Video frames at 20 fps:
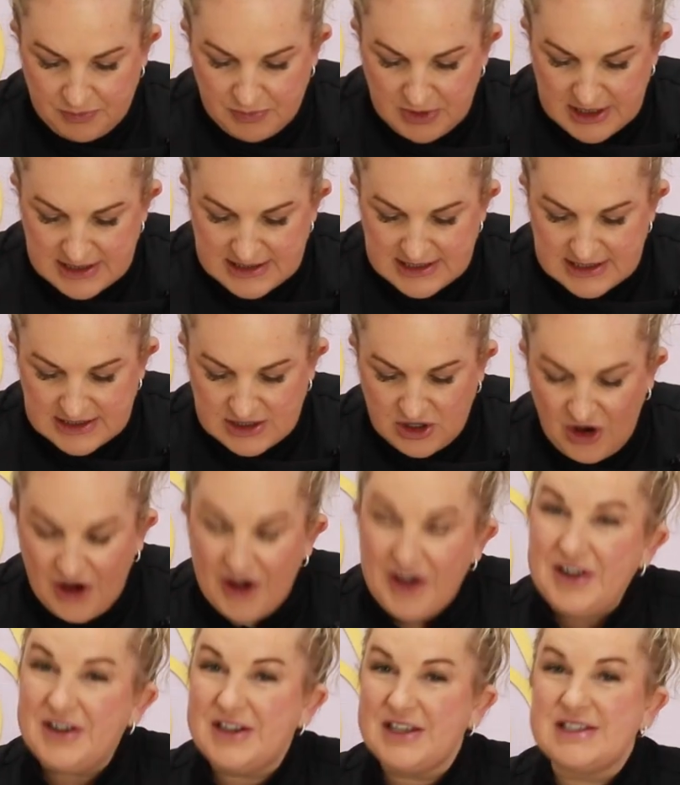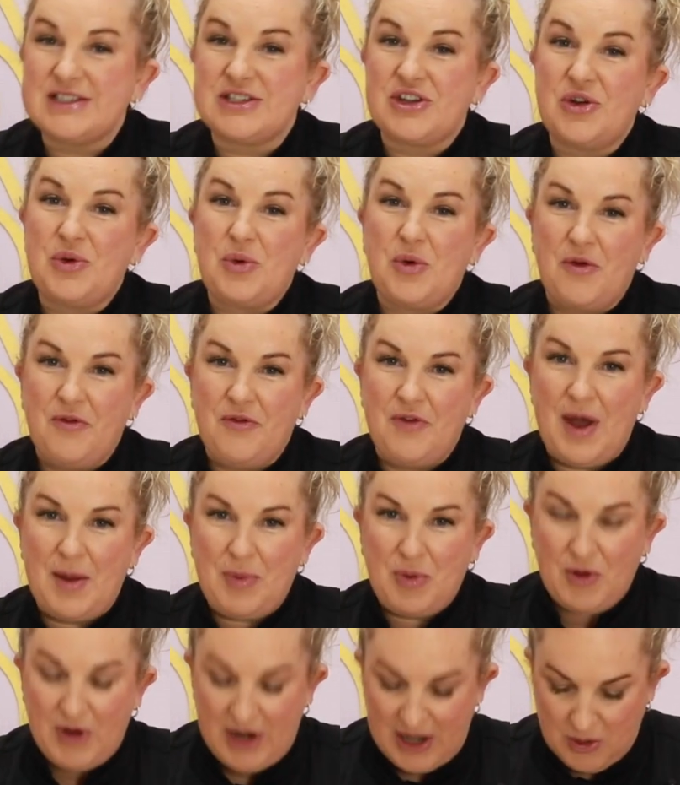Because it's hot, it's going to
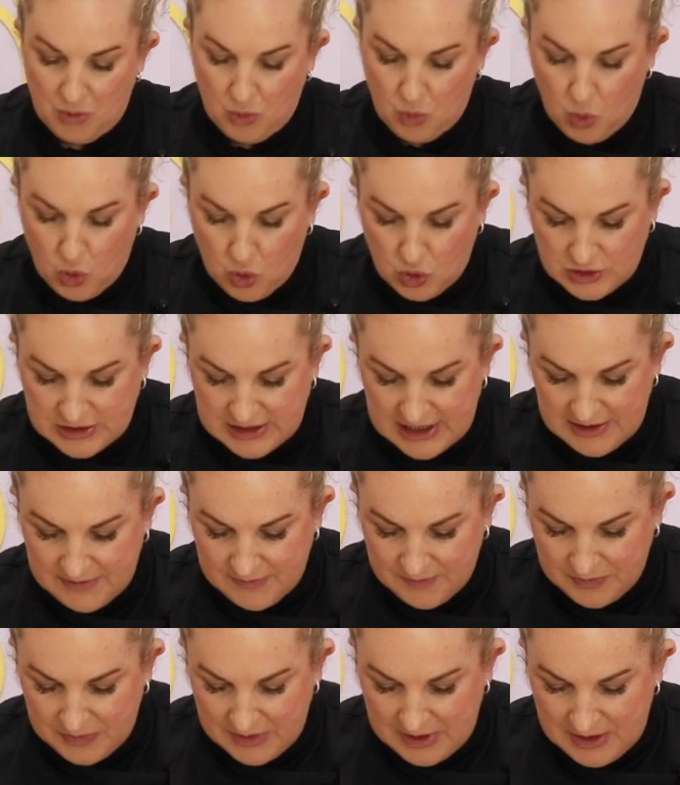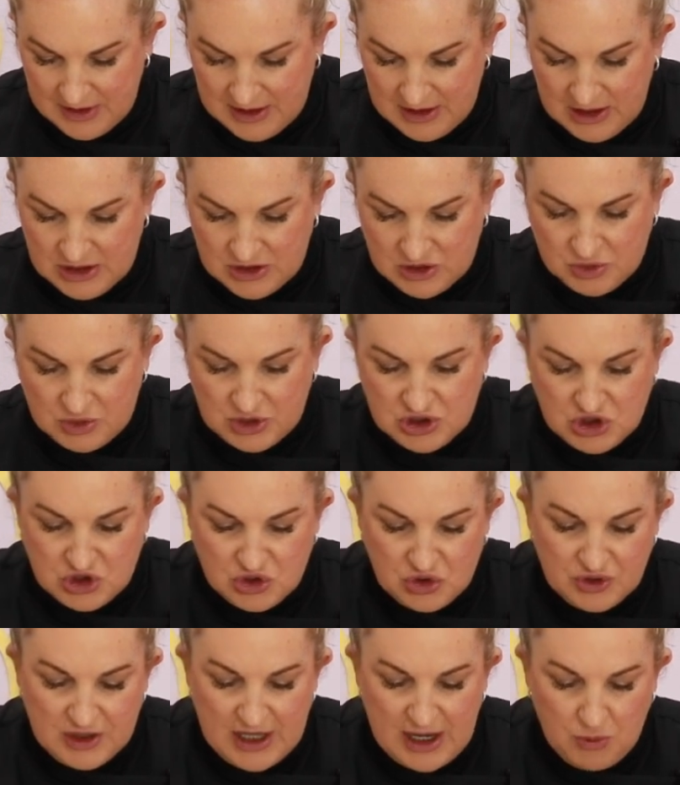evaporate water. To
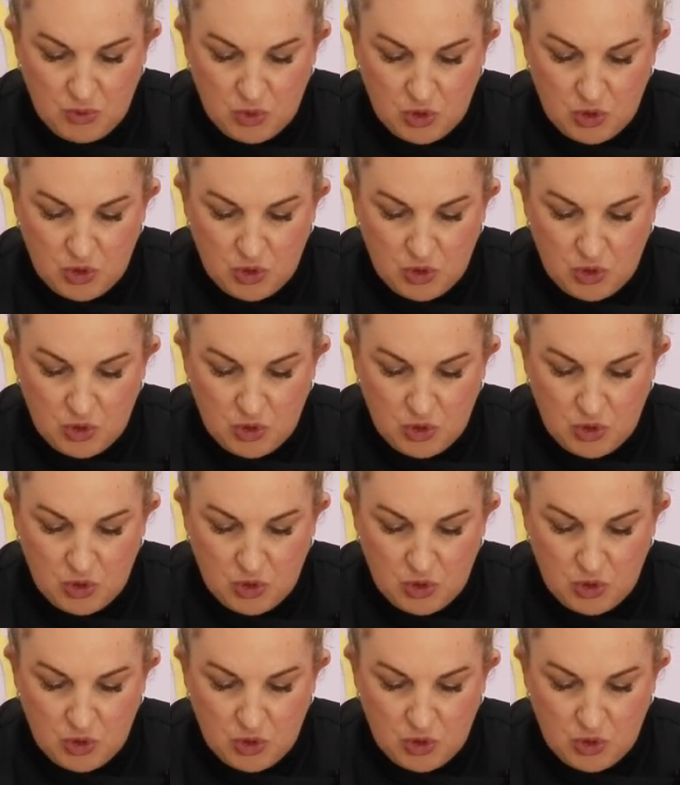ensure that